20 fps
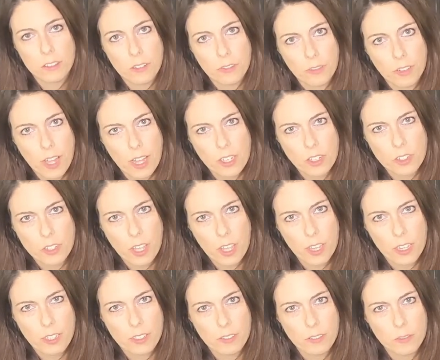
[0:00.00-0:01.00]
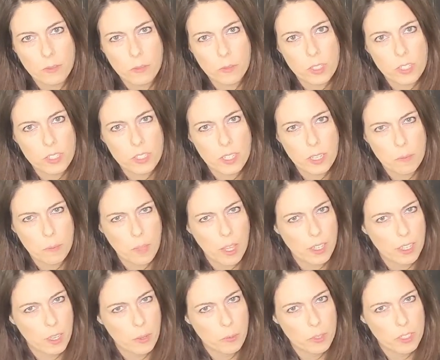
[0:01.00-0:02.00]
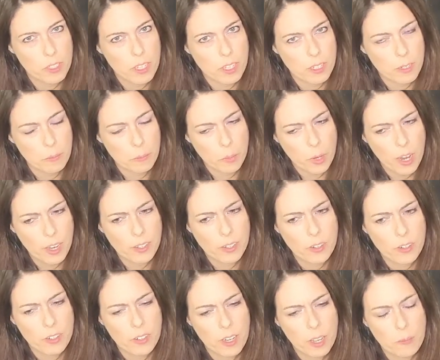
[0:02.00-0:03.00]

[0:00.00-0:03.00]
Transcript: the flashlight would seem like it was getting brighter.